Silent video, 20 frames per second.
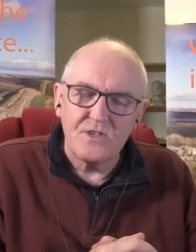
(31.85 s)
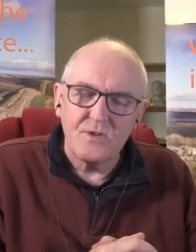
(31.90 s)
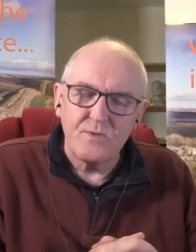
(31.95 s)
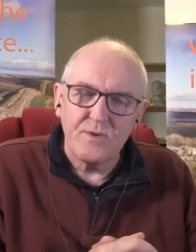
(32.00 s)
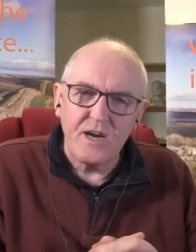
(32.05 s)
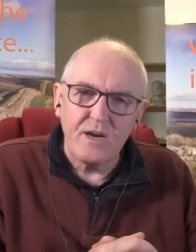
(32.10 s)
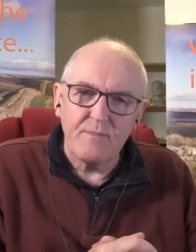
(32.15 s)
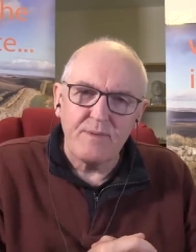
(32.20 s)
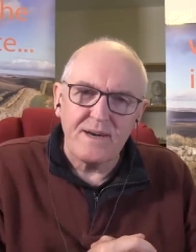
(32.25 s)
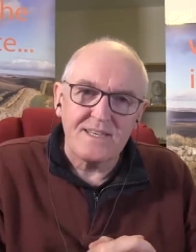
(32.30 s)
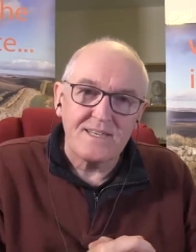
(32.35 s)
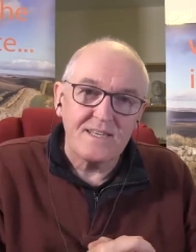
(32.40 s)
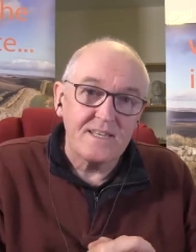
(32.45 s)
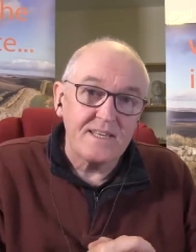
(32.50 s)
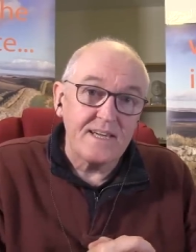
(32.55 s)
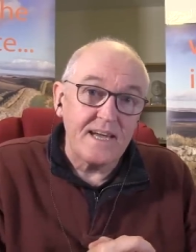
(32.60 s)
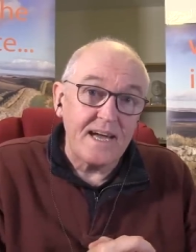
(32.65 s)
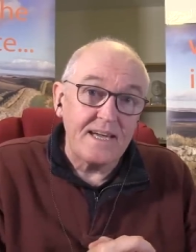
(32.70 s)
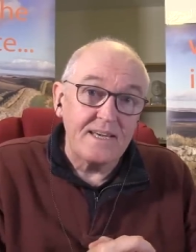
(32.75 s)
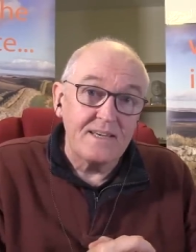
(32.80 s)
we go back to the
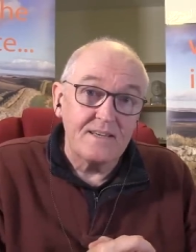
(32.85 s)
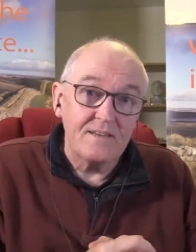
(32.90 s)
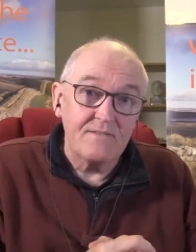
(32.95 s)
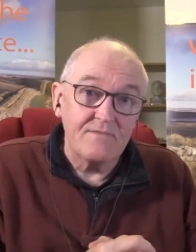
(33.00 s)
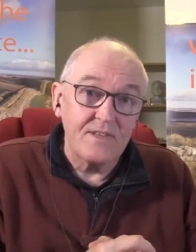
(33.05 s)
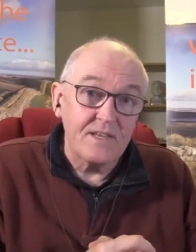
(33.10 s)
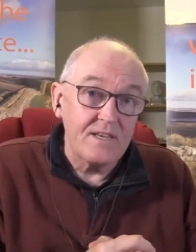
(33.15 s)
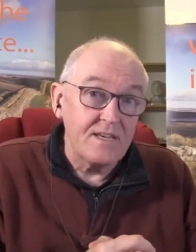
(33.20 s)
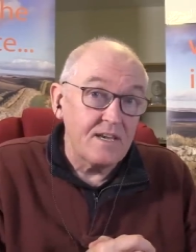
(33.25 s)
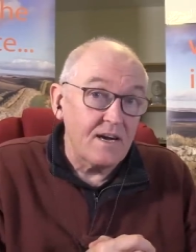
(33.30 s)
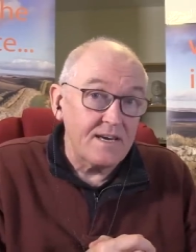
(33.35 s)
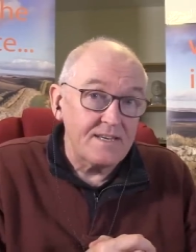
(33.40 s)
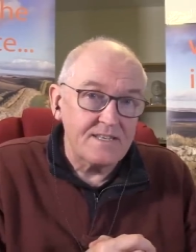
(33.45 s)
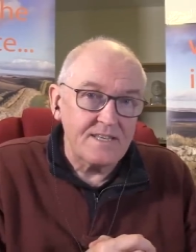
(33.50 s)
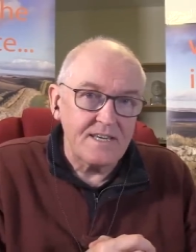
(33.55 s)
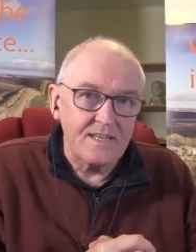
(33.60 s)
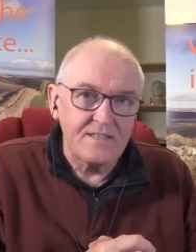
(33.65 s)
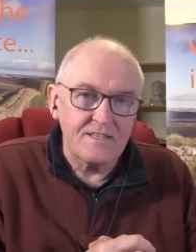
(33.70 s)
end of the 19th